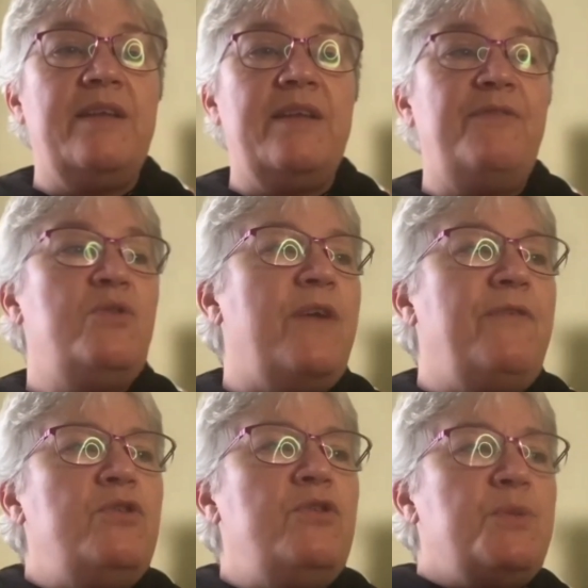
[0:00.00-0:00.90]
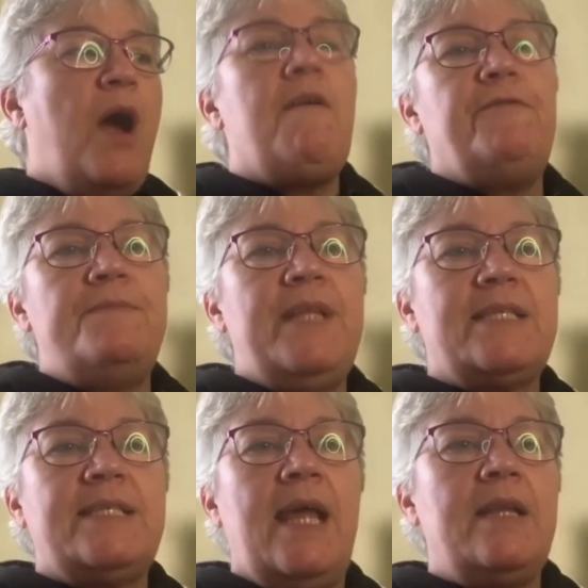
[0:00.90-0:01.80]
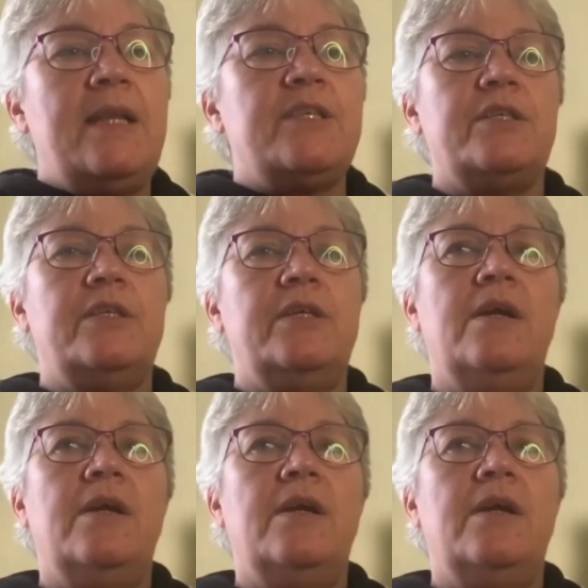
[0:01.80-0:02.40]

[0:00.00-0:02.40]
if you depart from that standard,